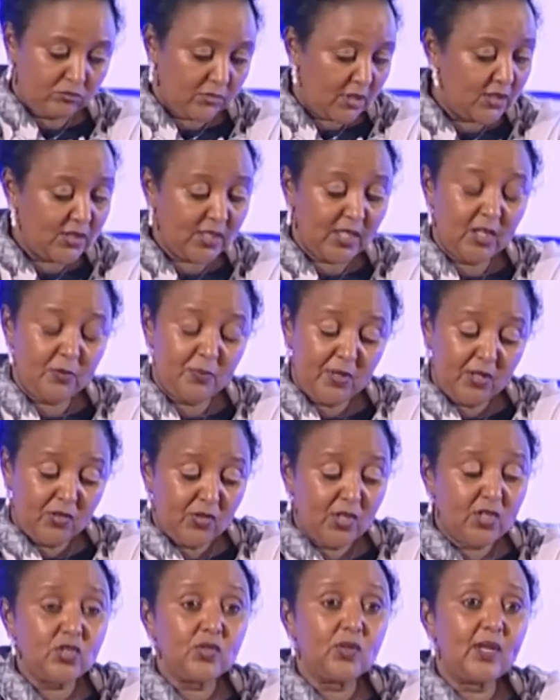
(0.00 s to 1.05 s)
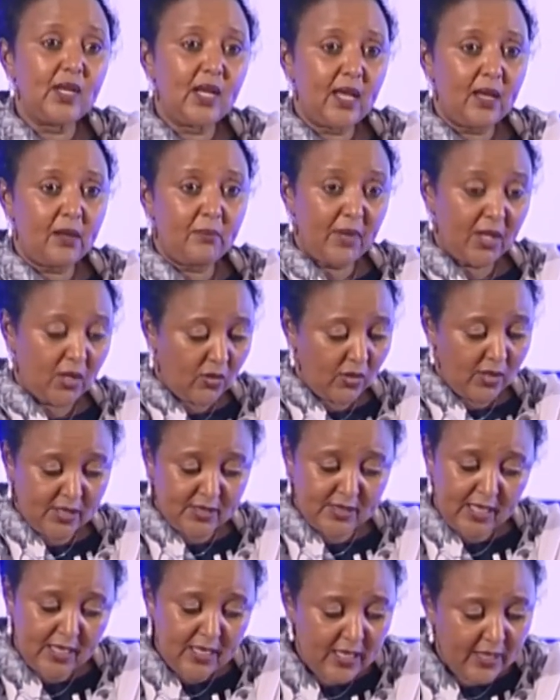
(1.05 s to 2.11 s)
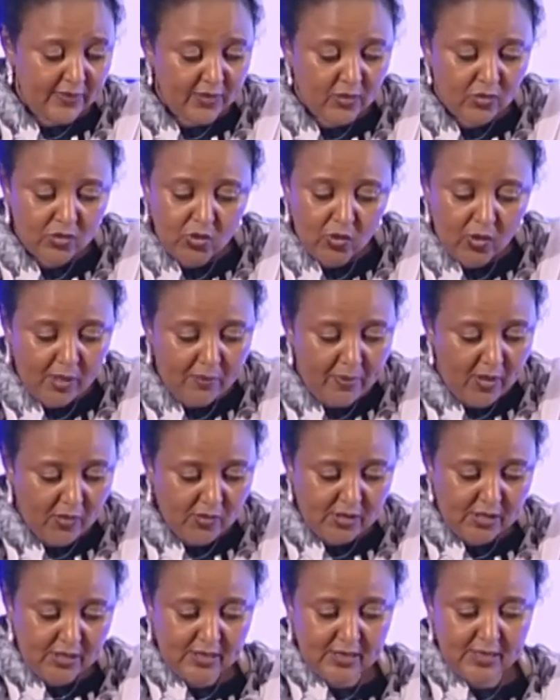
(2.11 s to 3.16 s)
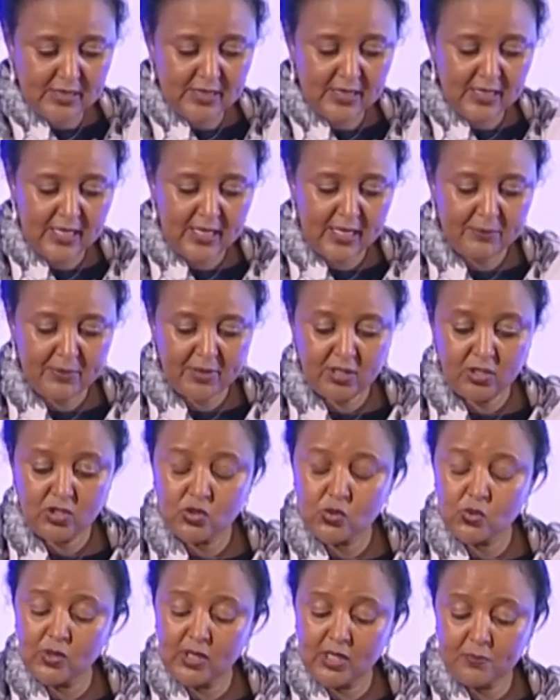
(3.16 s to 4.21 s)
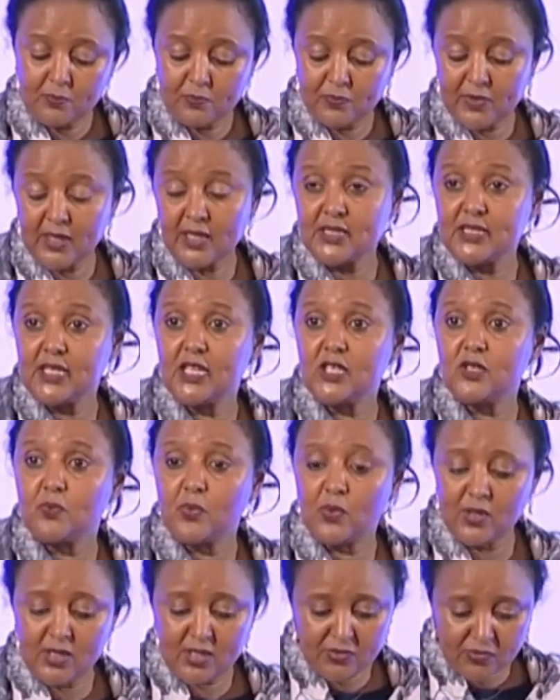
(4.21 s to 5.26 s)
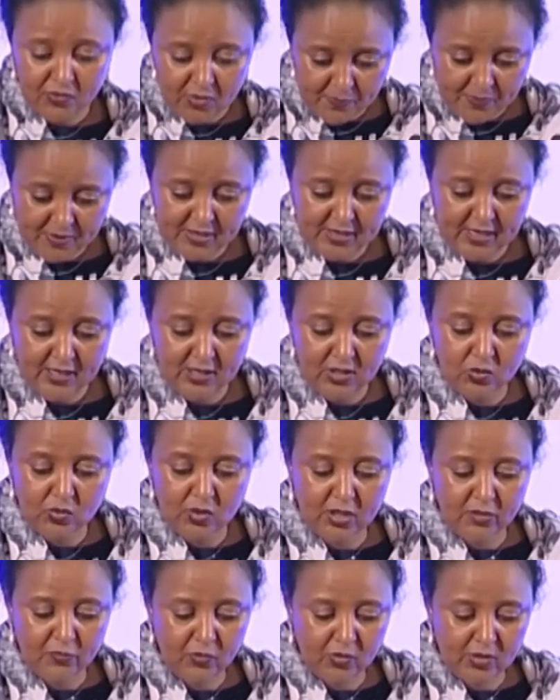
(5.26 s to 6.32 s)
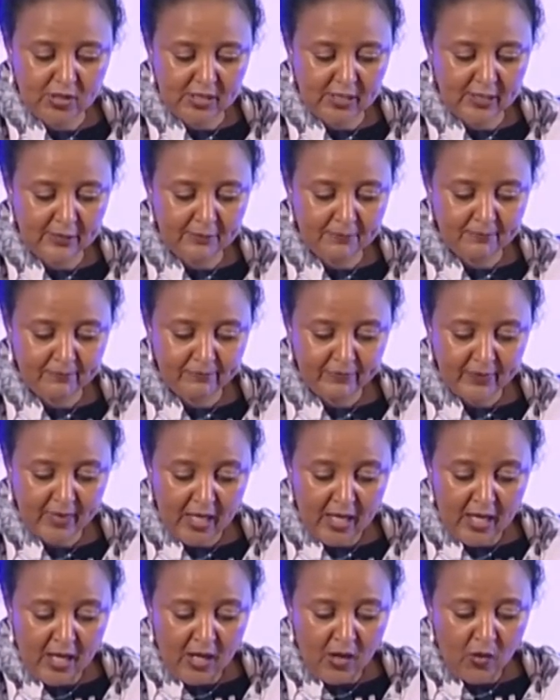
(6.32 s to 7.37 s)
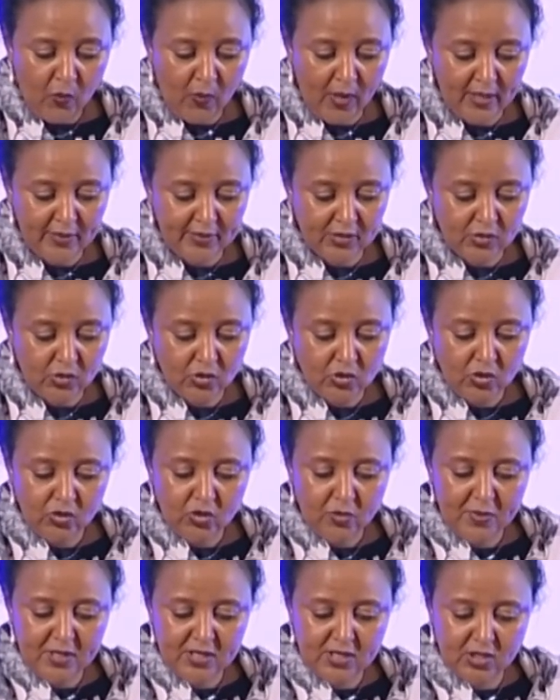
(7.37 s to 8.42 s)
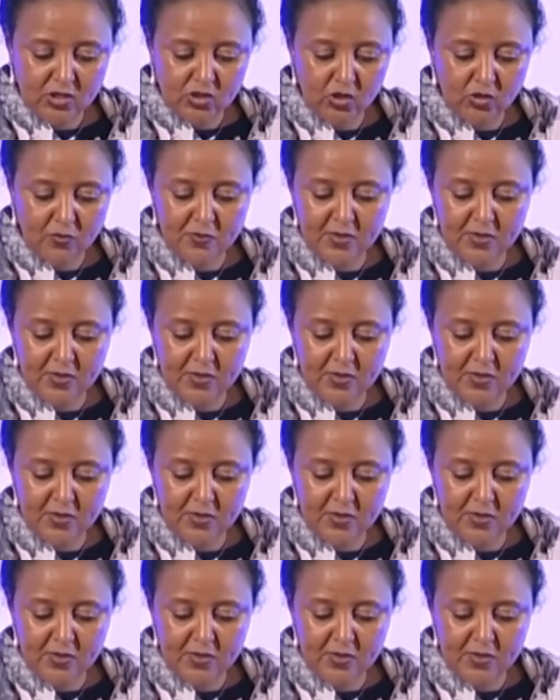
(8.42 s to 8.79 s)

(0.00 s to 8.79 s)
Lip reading: internet penetration, my colleagues are here and they'll talk about it, but it stood at 38.3% in 2014, while the total domestic short